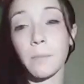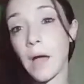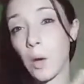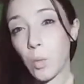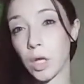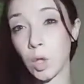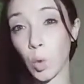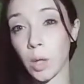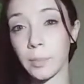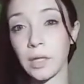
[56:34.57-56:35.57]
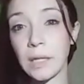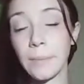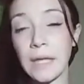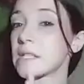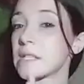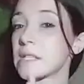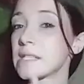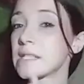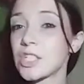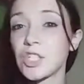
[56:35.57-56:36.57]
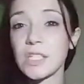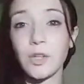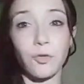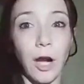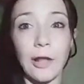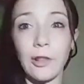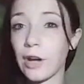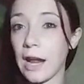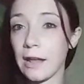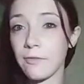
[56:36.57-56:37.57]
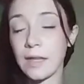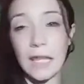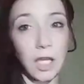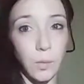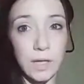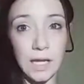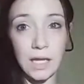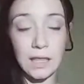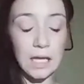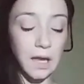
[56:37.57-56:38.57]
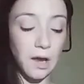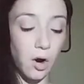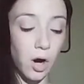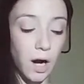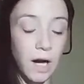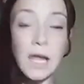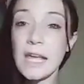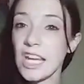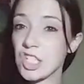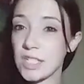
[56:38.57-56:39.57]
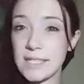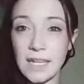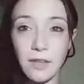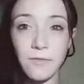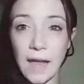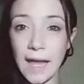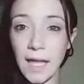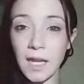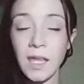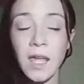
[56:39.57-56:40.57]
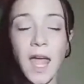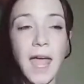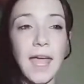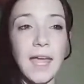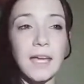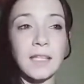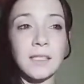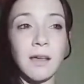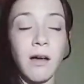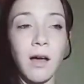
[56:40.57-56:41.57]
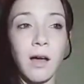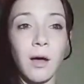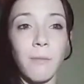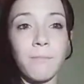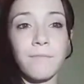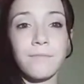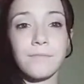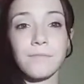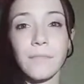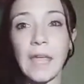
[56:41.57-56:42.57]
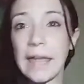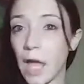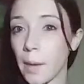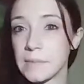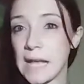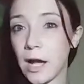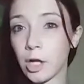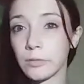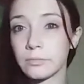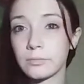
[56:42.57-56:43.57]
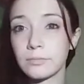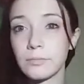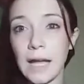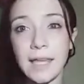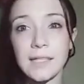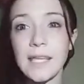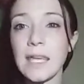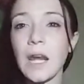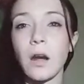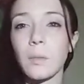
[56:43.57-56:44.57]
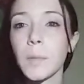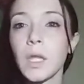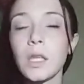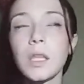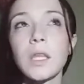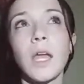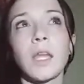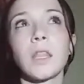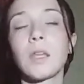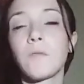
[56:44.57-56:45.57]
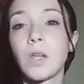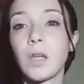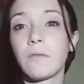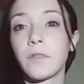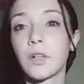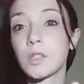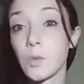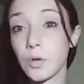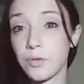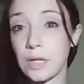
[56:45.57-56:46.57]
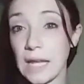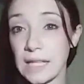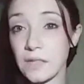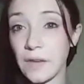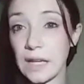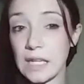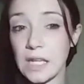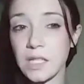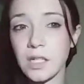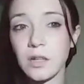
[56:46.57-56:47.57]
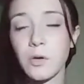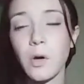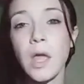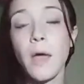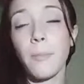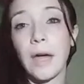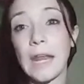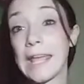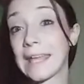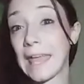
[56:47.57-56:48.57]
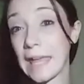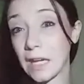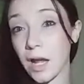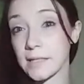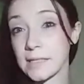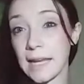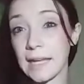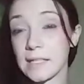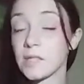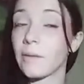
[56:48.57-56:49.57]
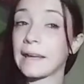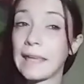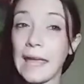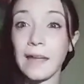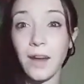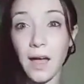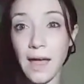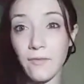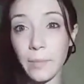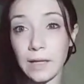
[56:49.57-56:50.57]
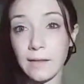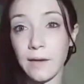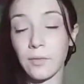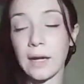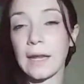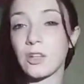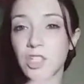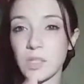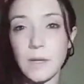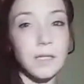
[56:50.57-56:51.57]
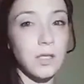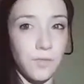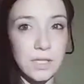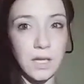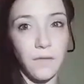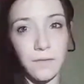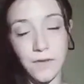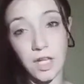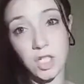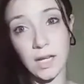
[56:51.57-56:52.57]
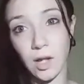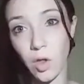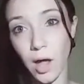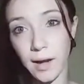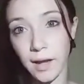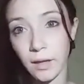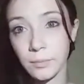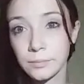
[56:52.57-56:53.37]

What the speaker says: I would normally be. This is just a regular IV like you would get in the ER. It's just in a vein, and it comes out. I can take it out immediately. I can leave it in for 2 or 3 days if I need to, but it cannot stay in. So I cannot have a pick line right now just because of the risk of infection and clotting.